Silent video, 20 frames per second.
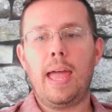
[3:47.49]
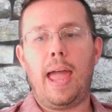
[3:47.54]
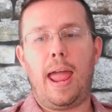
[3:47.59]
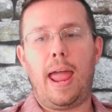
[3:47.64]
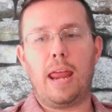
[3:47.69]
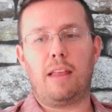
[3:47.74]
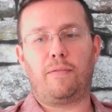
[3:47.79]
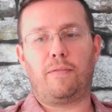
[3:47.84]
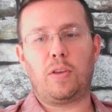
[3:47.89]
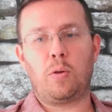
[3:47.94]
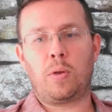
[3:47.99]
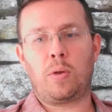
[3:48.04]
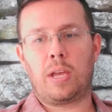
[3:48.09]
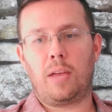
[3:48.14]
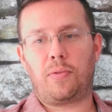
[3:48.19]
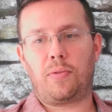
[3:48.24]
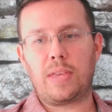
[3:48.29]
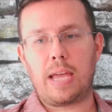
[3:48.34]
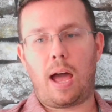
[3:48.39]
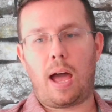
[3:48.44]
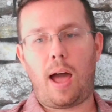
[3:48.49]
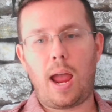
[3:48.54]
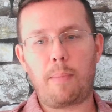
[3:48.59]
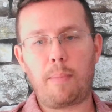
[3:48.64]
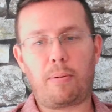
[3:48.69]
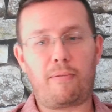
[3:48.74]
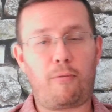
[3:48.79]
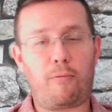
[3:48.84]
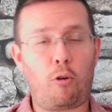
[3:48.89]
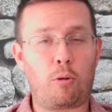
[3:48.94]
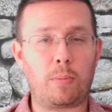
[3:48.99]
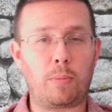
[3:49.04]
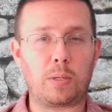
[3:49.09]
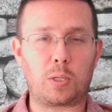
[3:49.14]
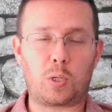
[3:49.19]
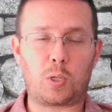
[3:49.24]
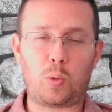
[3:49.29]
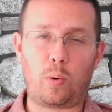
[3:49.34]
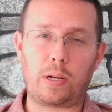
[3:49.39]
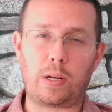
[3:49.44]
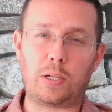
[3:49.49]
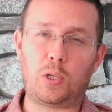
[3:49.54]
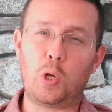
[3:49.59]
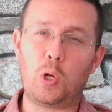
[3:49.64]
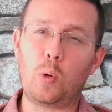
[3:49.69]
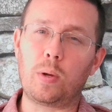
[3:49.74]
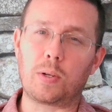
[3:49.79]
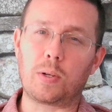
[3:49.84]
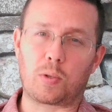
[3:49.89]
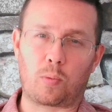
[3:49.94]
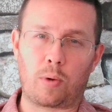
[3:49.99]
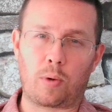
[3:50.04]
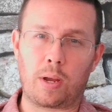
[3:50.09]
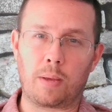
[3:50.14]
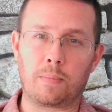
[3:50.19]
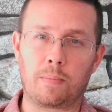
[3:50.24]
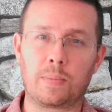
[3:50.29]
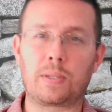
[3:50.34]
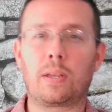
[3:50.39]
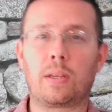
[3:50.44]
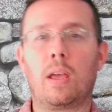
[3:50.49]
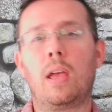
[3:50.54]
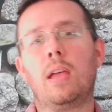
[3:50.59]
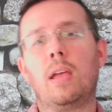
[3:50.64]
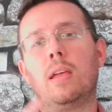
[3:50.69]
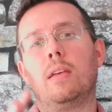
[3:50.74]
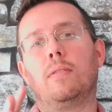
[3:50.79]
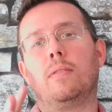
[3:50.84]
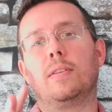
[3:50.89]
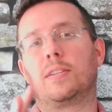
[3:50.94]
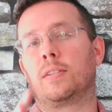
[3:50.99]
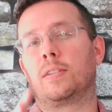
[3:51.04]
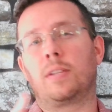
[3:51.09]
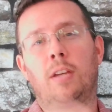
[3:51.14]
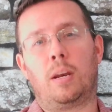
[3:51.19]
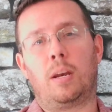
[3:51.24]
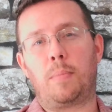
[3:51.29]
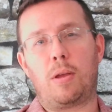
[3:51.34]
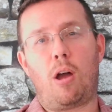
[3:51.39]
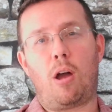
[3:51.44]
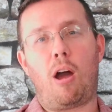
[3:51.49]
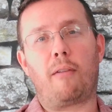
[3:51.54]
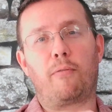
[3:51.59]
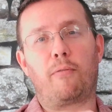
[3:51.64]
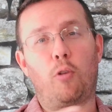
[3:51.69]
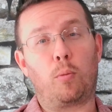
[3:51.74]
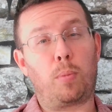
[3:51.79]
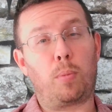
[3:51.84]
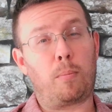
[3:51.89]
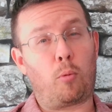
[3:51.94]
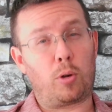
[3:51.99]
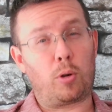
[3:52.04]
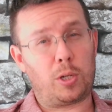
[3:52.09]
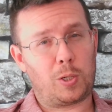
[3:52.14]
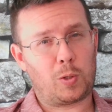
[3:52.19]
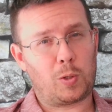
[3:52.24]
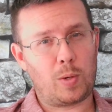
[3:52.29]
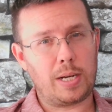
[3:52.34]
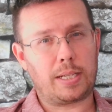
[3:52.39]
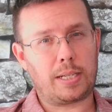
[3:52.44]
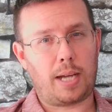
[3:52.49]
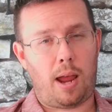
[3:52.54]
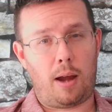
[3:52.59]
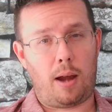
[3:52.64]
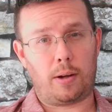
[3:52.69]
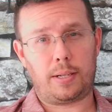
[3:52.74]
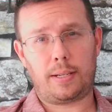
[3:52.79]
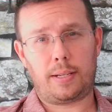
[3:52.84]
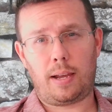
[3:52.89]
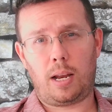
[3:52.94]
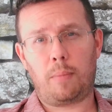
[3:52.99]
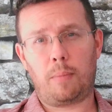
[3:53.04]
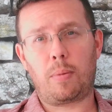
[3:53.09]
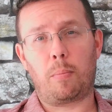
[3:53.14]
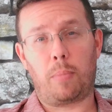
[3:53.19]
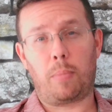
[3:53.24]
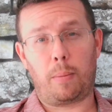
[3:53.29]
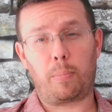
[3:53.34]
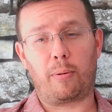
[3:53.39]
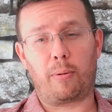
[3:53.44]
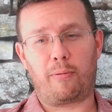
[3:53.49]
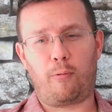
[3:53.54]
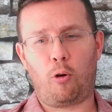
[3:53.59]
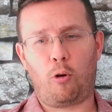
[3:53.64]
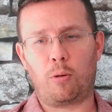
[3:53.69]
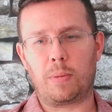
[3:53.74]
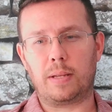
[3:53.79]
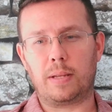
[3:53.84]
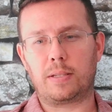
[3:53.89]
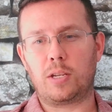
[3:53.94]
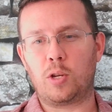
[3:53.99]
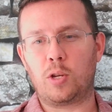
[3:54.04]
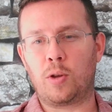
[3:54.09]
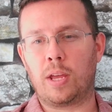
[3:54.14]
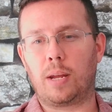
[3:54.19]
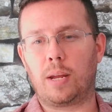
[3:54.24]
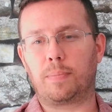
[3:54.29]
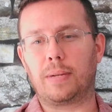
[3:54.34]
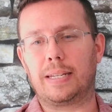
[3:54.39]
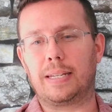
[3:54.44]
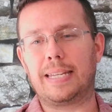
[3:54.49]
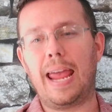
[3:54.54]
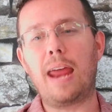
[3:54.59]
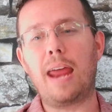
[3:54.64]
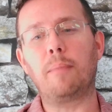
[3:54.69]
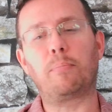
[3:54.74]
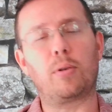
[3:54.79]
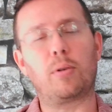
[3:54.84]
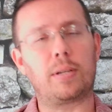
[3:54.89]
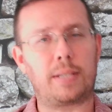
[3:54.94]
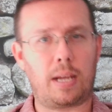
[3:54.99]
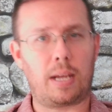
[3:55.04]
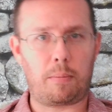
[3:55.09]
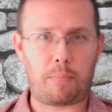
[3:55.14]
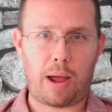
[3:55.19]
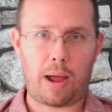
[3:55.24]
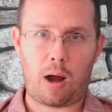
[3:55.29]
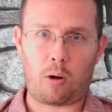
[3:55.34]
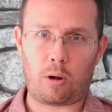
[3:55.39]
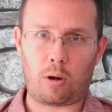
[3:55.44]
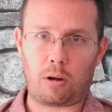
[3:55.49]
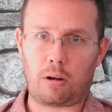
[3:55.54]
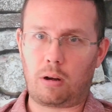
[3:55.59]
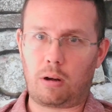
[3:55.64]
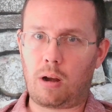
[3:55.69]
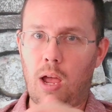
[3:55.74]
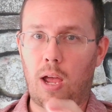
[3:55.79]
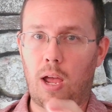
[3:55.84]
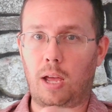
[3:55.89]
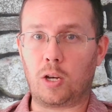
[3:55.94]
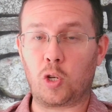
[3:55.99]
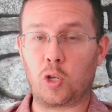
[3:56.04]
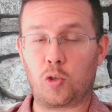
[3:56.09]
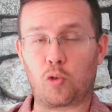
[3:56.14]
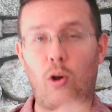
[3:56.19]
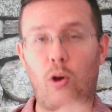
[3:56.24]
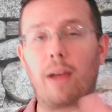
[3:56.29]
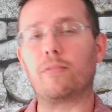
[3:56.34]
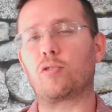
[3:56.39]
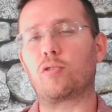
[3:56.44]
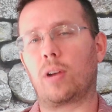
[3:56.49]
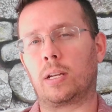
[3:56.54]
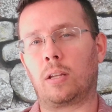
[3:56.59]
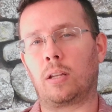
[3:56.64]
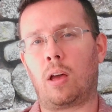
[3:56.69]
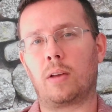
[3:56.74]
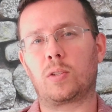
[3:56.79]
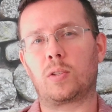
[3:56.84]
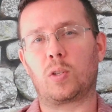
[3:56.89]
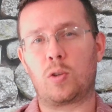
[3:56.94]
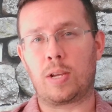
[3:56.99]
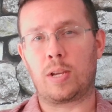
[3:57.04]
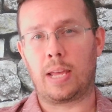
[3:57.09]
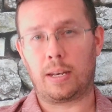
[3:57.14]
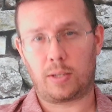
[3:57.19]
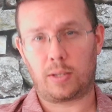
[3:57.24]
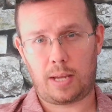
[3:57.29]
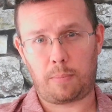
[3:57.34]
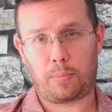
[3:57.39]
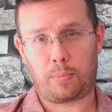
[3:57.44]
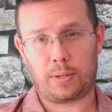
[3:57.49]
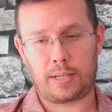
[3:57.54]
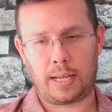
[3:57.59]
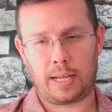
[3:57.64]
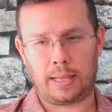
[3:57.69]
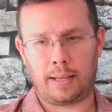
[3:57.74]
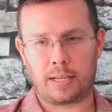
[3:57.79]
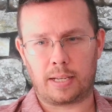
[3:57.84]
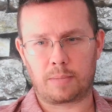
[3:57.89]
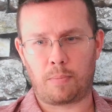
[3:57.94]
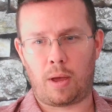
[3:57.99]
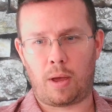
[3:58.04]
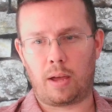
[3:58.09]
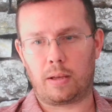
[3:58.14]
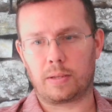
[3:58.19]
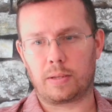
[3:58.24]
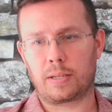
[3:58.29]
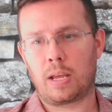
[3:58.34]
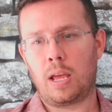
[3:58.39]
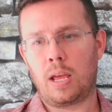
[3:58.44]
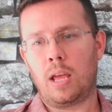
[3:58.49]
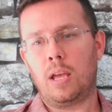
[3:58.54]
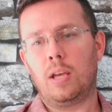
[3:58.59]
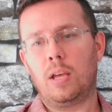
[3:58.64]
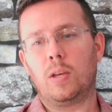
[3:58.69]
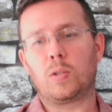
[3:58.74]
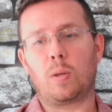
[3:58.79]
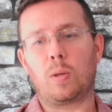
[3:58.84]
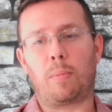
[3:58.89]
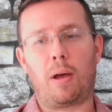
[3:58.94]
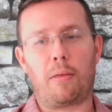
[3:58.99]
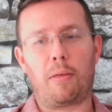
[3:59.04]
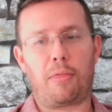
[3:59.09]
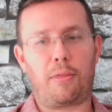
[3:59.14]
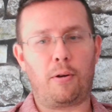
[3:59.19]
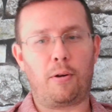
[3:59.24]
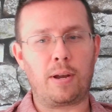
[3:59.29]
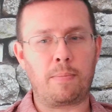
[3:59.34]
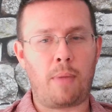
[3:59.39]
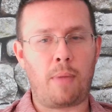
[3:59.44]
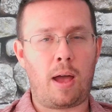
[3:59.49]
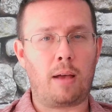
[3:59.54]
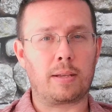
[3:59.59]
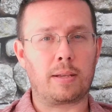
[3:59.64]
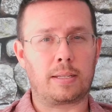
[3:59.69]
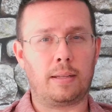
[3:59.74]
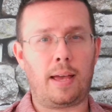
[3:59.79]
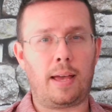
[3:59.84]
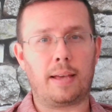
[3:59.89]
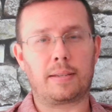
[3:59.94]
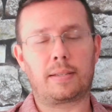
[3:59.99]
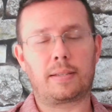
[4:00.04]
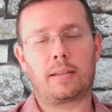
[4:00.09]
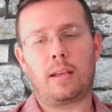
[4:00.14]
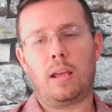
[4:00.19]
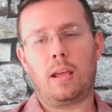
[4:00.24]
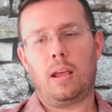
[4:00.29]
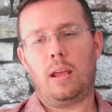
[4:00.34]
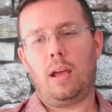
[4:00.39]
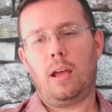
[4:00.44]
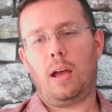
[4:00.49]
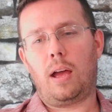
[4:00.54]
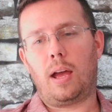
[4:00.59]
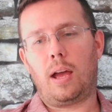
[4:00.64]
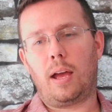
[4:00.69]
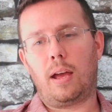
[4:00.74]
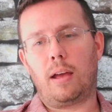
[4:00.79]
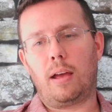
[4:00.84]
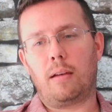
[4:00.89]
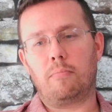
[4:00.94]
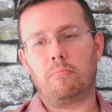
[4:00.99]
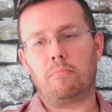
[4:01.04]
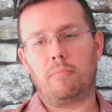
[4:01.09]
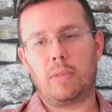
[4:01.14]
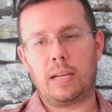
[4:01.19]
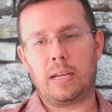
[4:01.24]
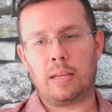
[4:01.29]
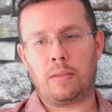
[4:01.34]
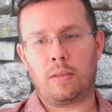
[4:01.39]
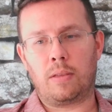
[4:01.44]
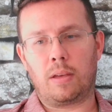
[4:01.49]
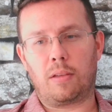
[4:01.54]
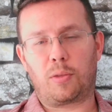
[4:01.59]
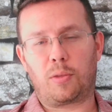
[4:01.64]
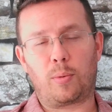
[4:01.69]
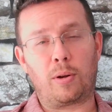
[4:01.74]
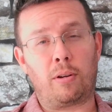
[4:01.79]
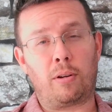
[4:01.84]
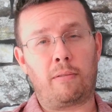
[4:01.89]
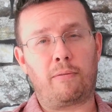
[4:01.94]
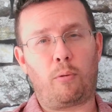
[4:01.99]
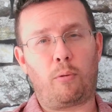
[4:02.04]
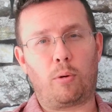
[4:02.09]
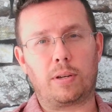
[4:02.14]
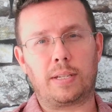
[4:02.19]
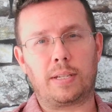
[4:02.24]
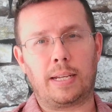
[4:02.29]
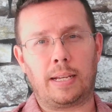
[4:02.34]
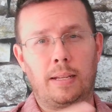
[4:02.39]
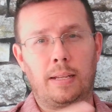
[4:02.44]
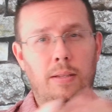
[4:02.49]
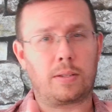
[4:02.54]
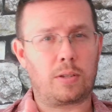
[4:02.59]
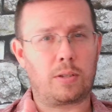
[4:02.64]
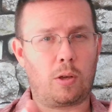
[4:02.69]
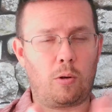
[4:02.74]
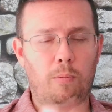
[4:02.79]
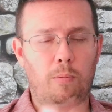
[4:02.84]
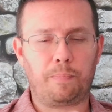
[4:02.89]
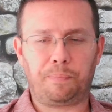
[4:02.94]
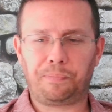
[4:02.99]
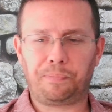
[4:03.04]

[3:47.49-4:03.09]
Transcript: And if you get the high performance 22-inch rims, this isn't going to be off-road, but more street tire setup, but performance, you get up to 10% power drivetrain loss. So you get 10% less miles. So about 30 miles less in the 314. So